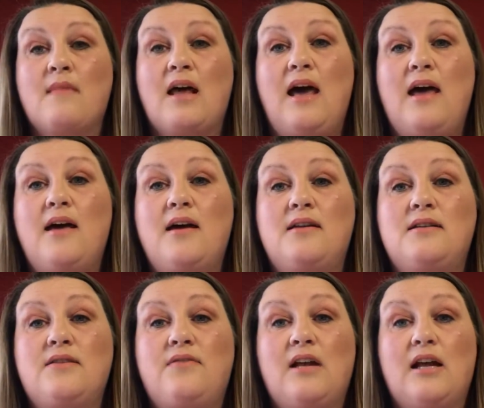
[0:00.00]
And
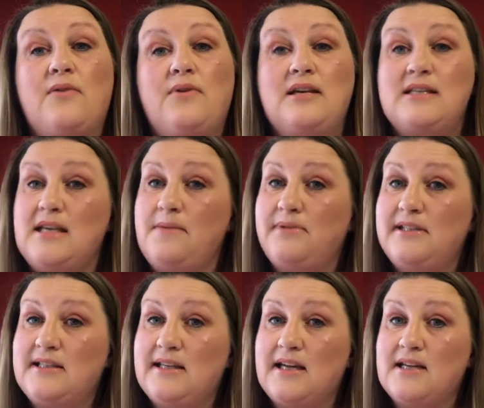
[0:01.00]
if you like what you see,
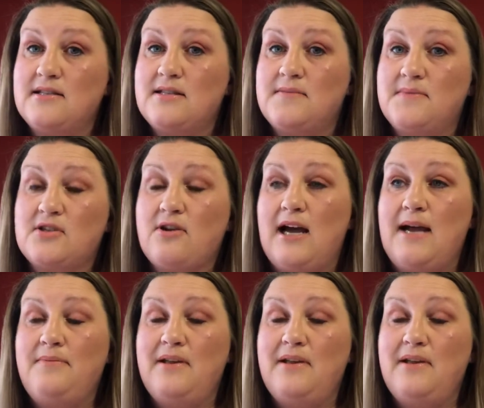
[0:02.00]
please like and subscribe.